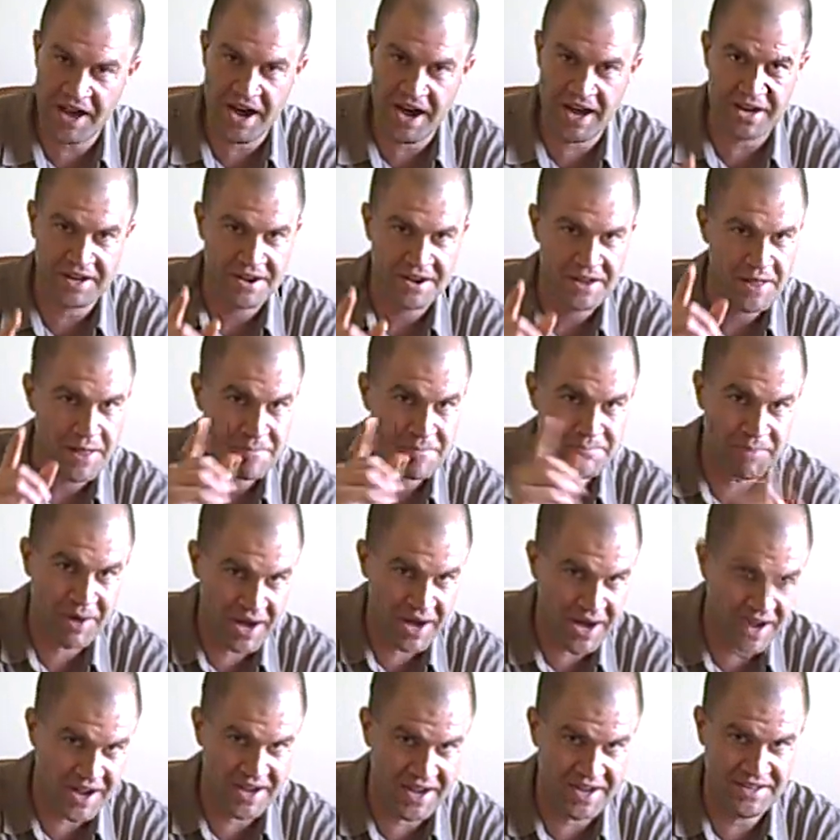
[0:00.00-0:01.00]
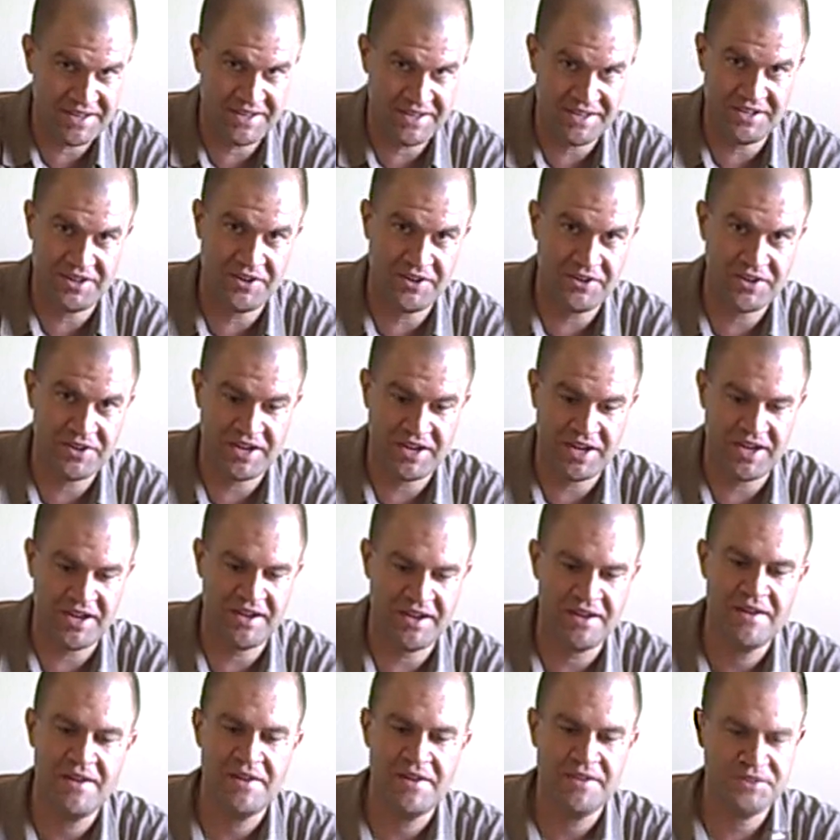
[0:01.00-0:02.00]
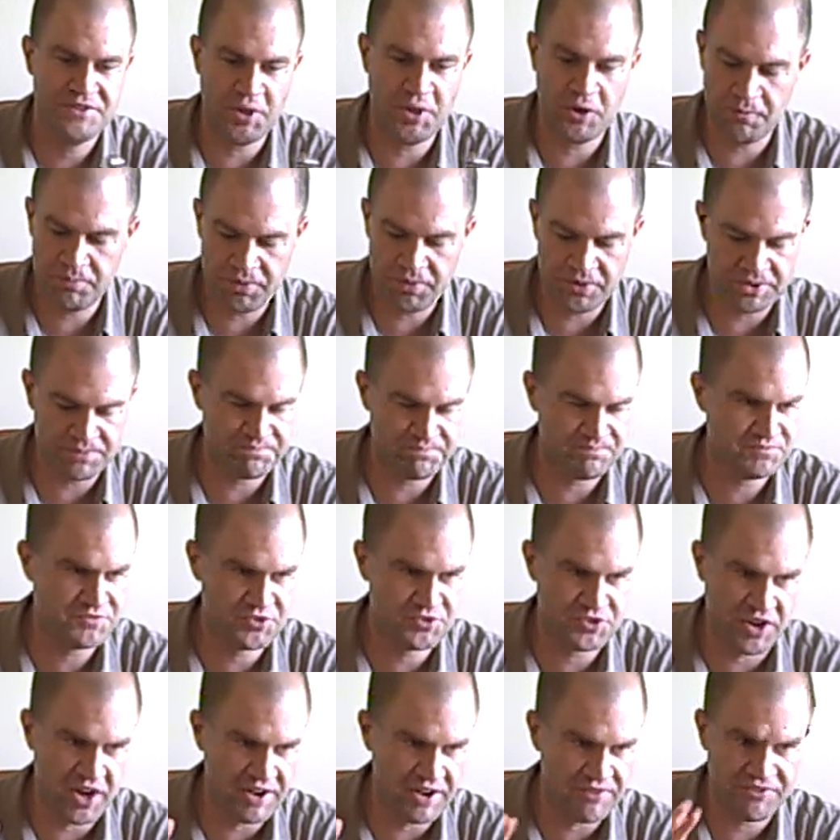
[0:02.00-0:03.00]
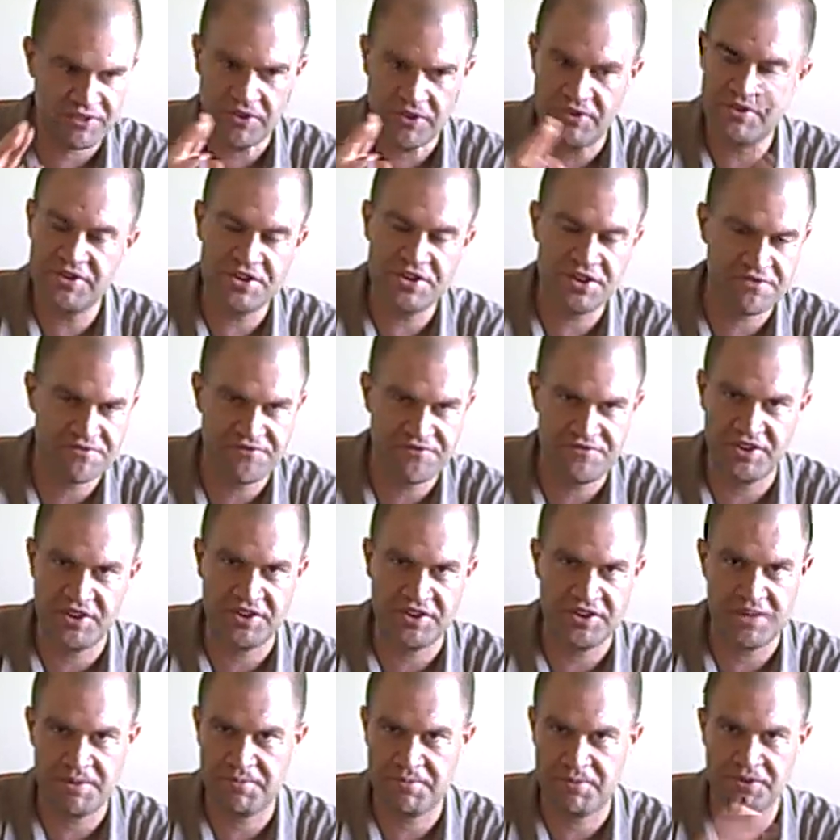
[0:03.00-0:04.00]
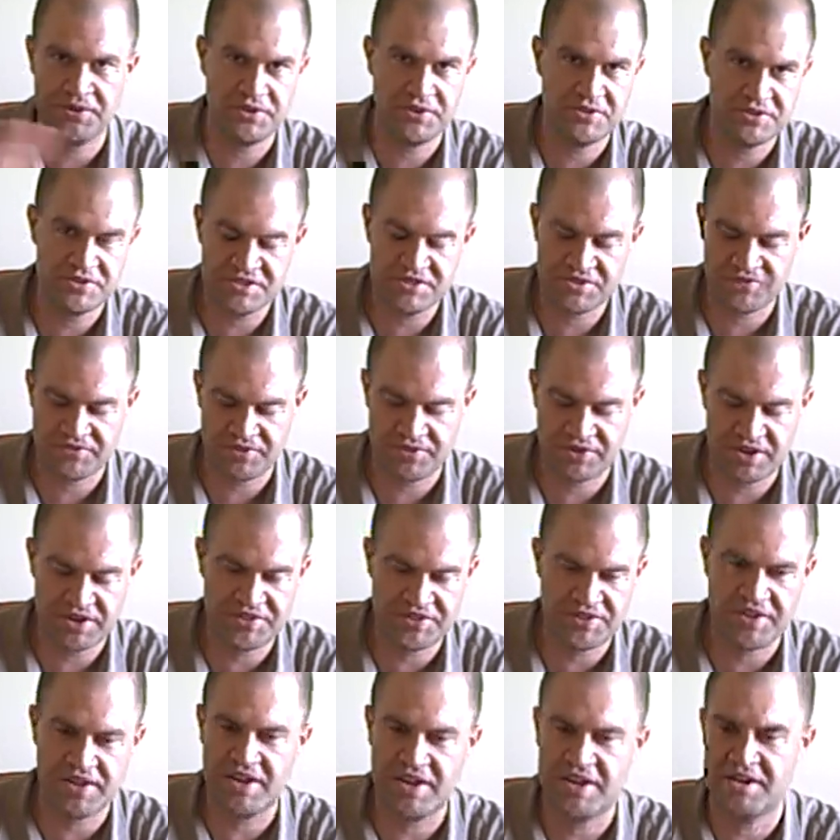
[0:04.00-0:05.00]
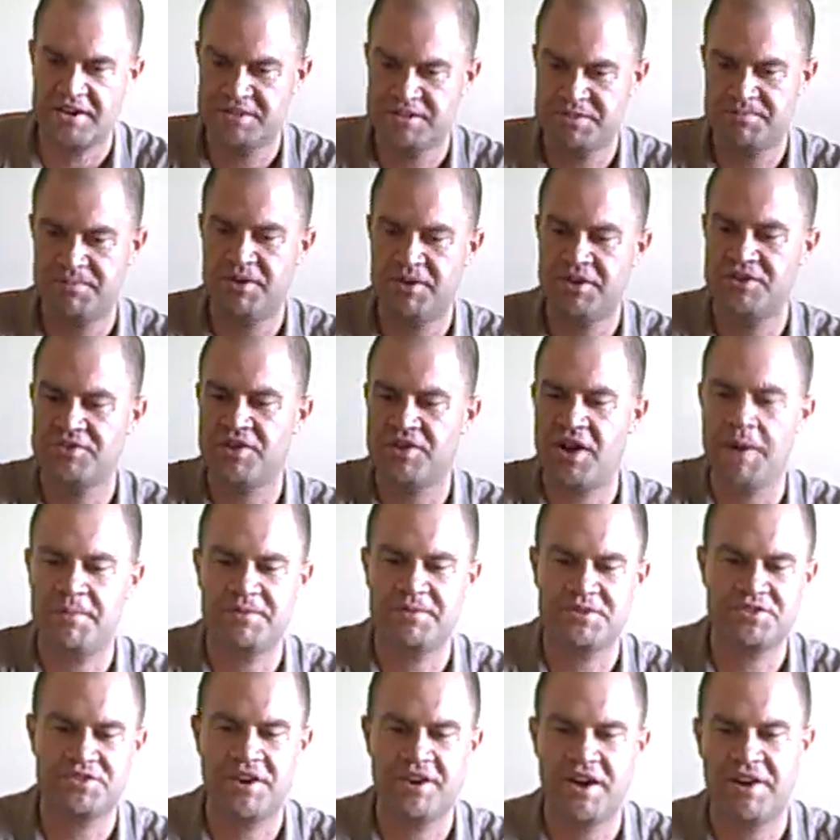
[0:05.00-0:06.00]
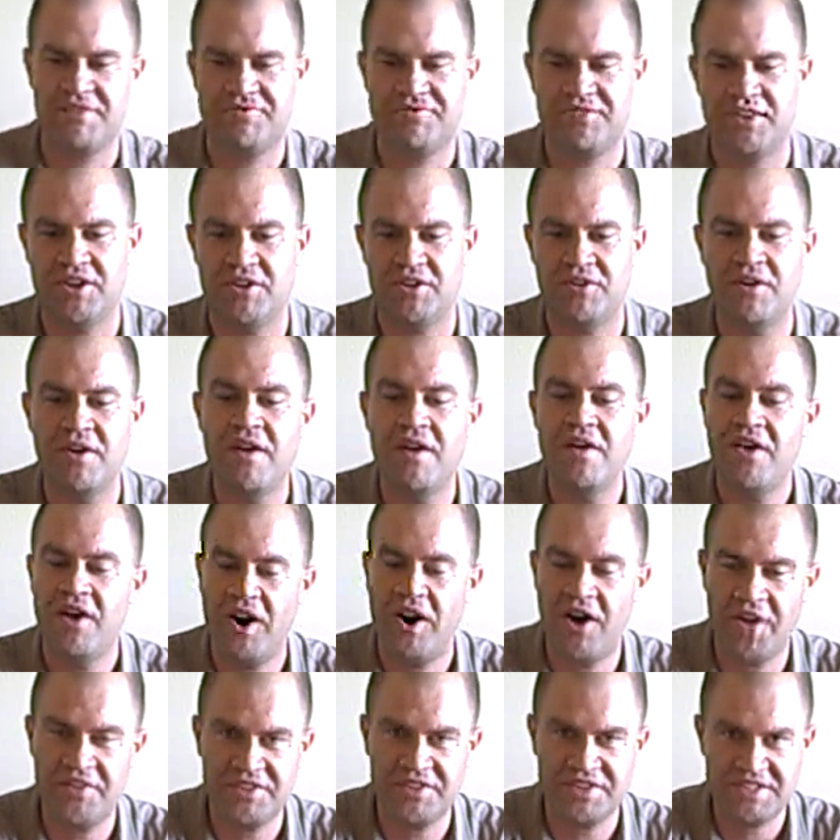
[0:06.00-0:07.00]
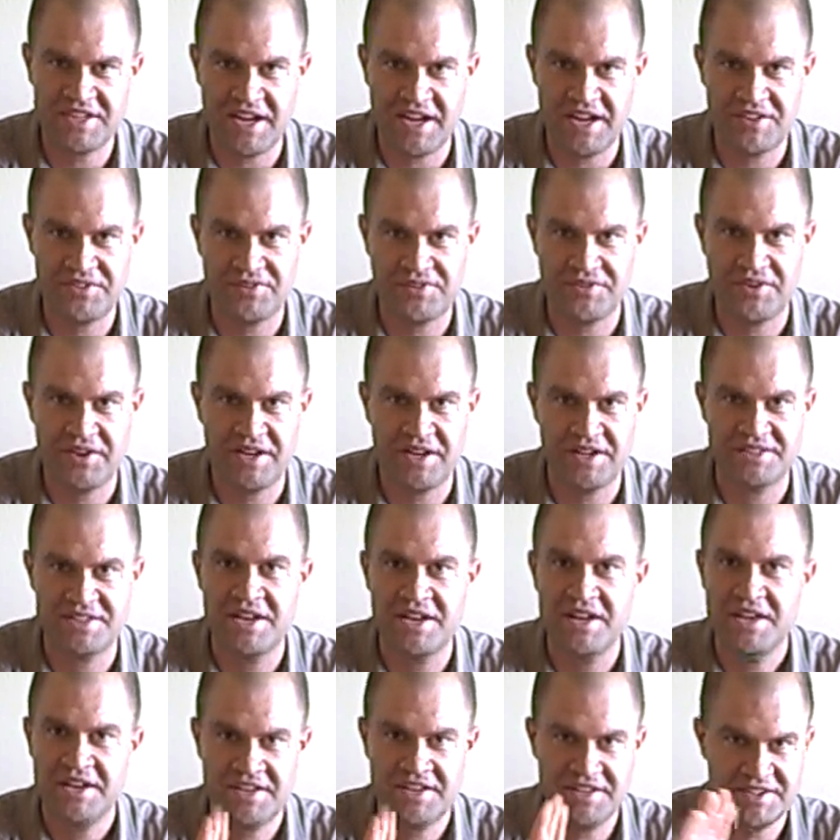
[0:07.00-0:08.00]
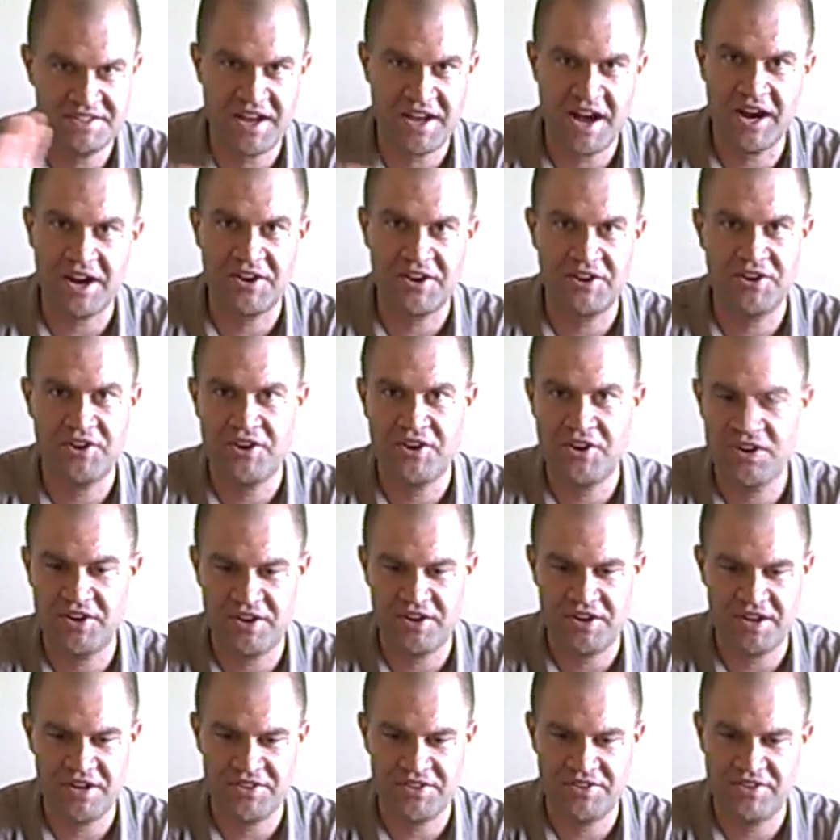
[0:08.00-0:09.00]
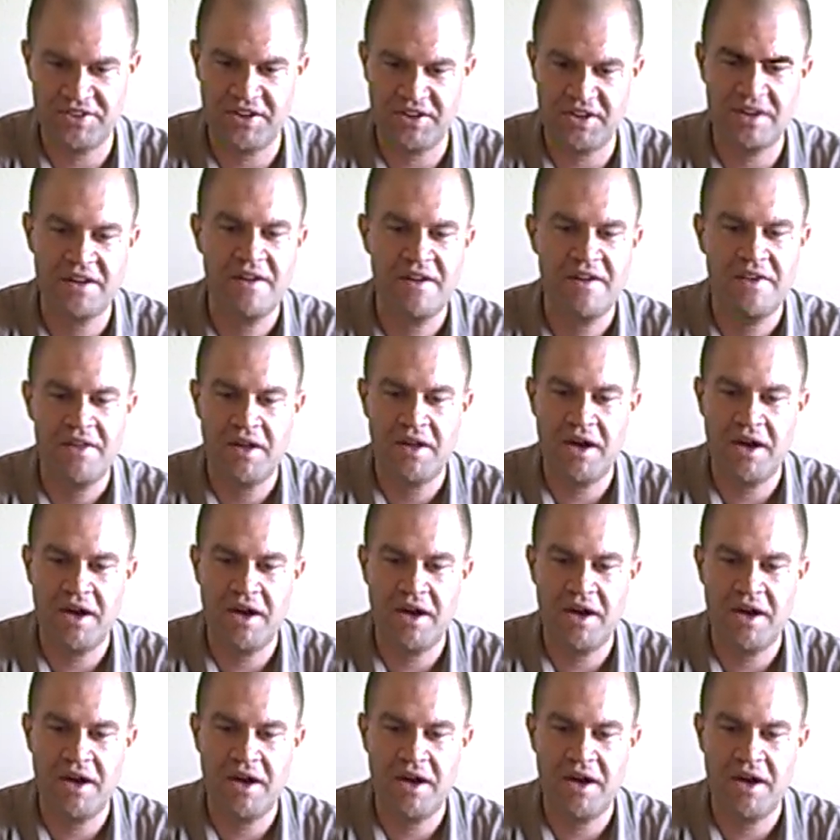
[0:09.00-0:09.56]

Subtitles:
not behind it, okay? Don't put Triflow into your fill nipple. Don't use it for anything else. But a drop of Triflow on the tank threads is not going to hurt anything.